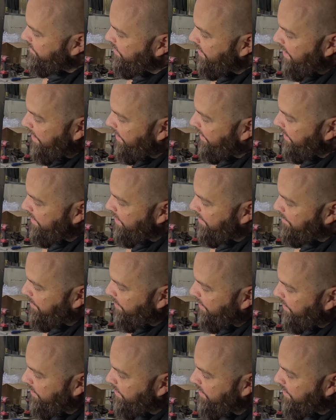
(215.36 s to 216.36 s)
it ended up
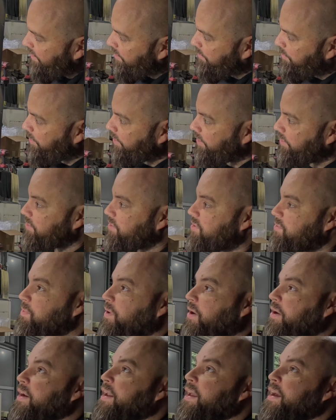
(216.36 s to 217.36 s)
being in a pretty good
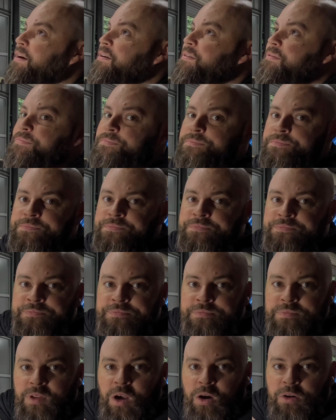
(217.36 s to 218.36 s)
spot. Now,
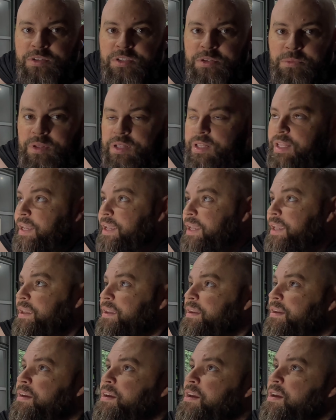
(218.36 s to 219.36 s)

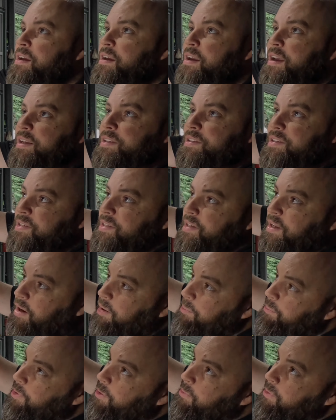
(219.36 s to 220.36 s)
ultimately, as I said,
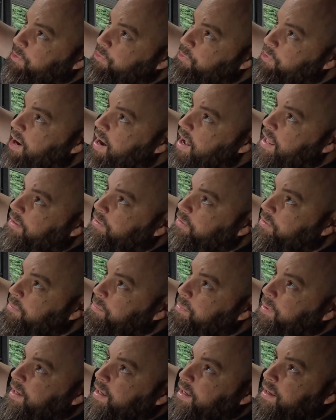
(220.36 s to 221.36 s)
I'd probably rather it
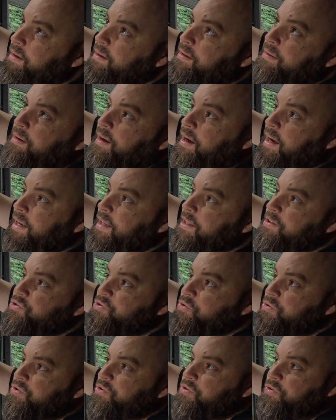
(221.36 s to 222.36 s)
be an inch
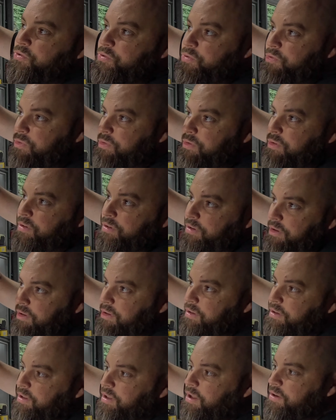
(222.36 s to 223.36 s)
or two
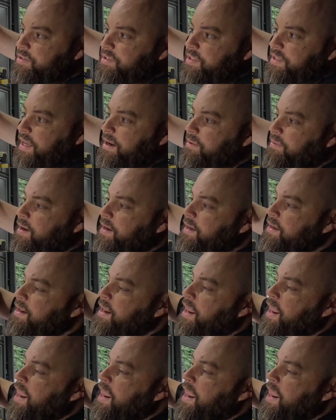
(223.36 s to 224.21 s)
closer that way.